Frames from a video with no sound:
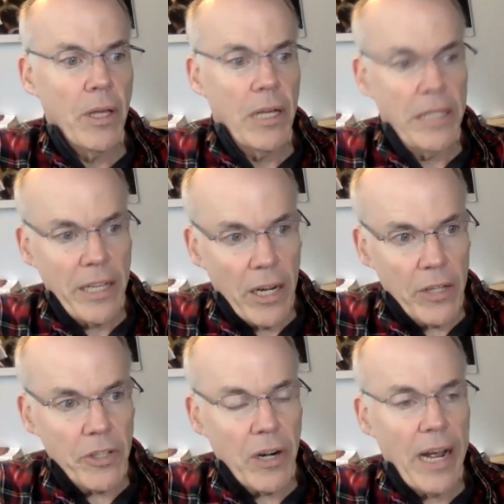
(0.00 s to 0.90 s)
The
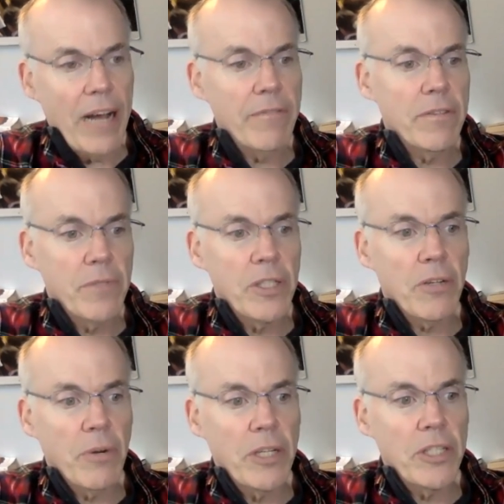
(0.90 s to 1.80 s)
other half of the
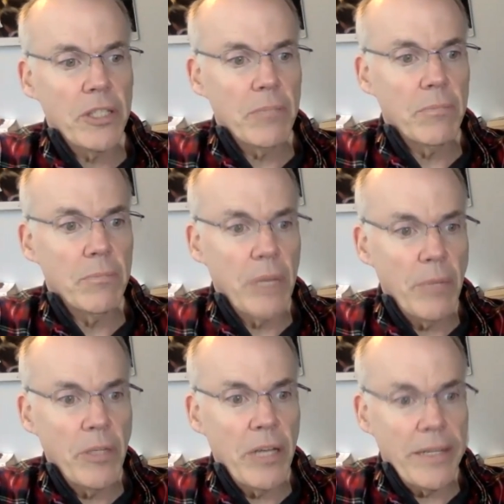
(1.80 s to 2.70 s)
equation,
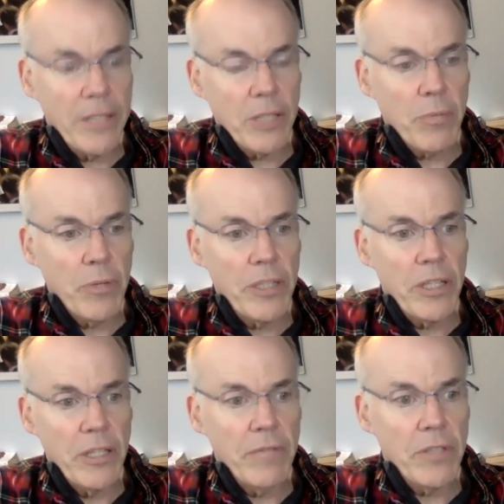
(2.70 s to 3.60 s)
maybe at this point
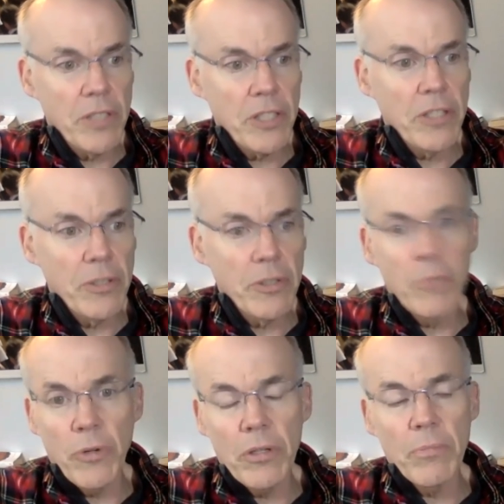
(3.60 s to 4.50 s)
even still the
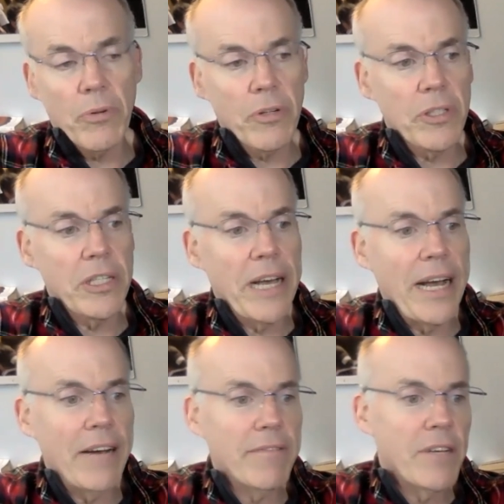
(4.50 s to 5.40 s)
more important
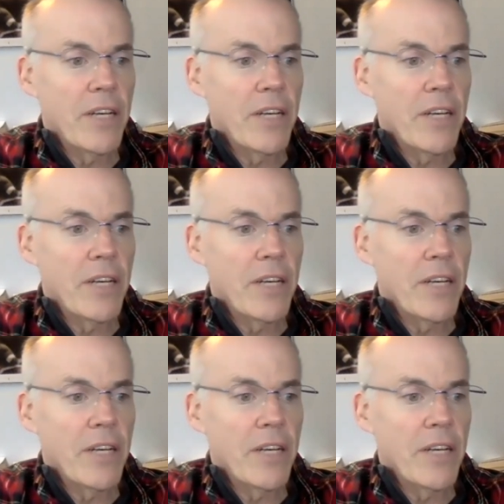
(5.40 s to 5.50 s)
half,